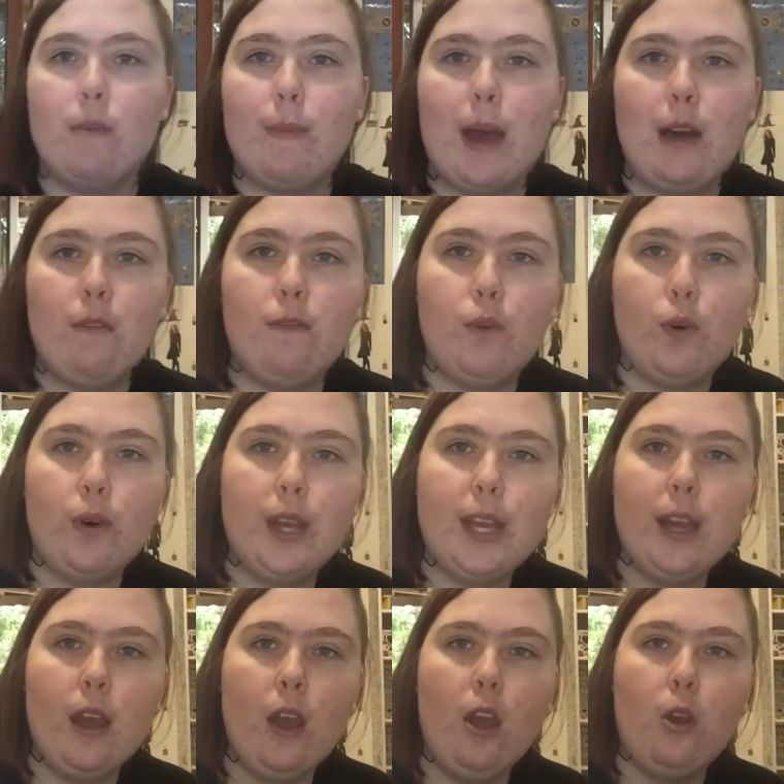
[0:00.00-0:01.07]

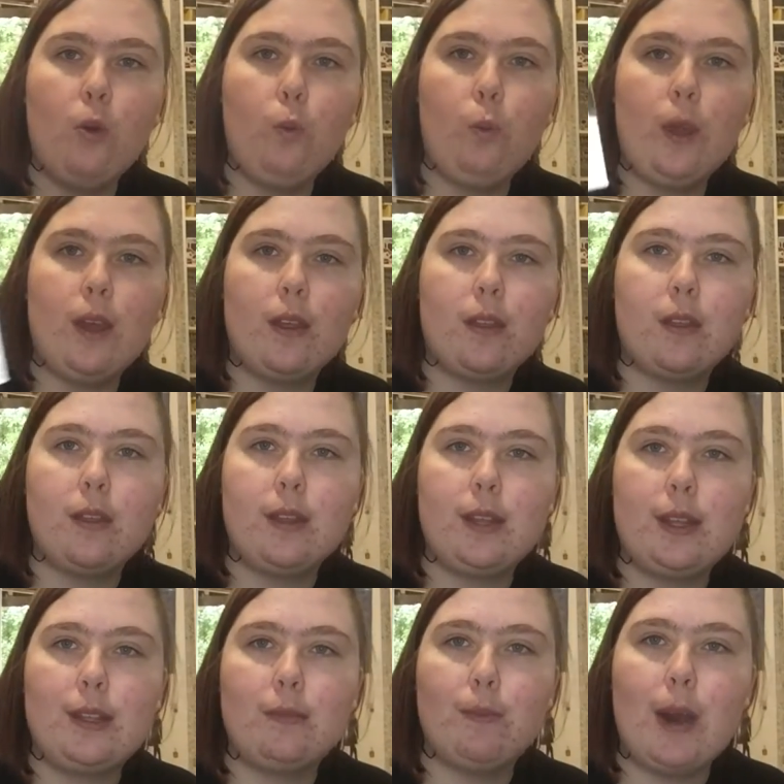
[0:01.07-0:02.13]
Malfoy with
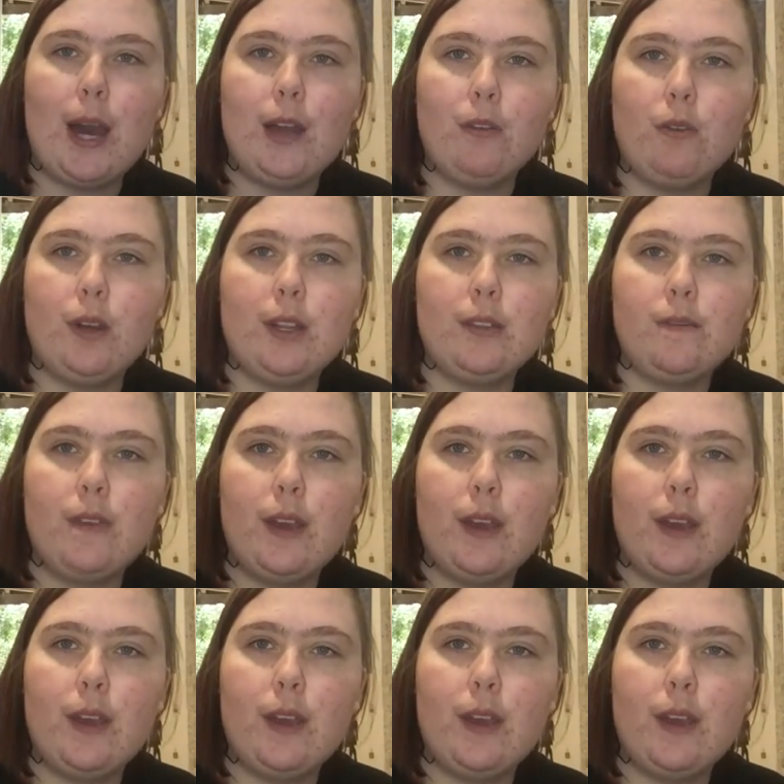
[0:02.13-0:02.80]
the spider on his